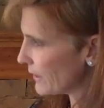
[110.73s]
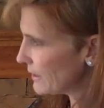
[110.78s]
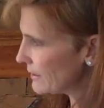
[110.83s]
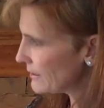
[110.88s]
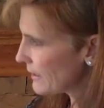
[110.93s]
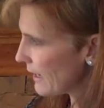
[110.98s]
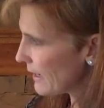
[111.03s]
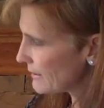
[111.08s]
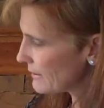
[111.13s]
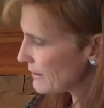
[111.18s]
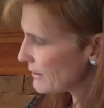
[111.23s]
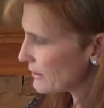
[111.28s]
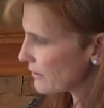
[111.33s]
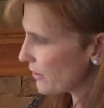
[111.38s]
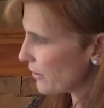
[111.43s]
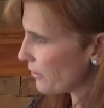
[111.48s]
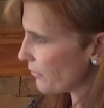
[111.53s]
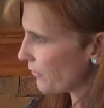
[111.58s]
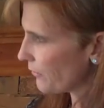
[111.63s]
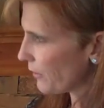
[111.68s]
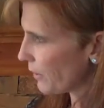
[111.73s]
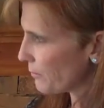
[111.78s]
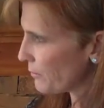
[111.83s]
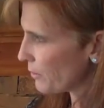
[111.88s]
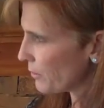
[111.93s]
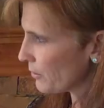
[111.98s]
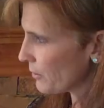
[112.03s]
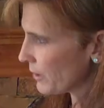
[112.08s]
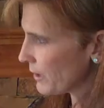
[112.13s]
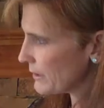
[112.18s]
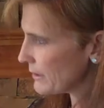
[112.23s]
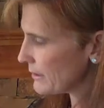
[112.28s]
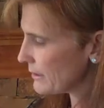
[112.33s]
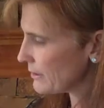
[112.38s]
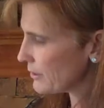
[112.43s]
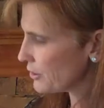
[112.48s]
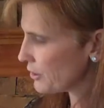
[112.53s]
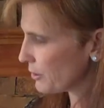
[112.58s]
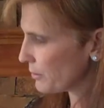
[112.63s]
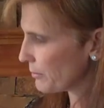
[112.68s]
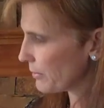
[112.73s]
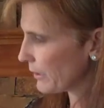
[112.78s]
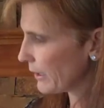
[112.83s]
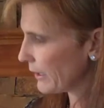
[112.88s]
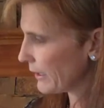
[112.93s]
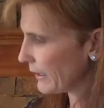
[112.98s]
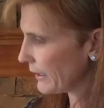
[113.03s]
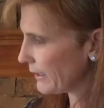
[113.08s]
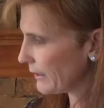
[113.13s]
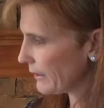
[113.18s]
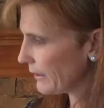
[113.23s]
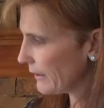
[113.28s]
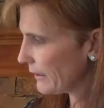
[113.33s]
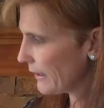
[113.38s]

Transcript: these acids go from your organs into your blood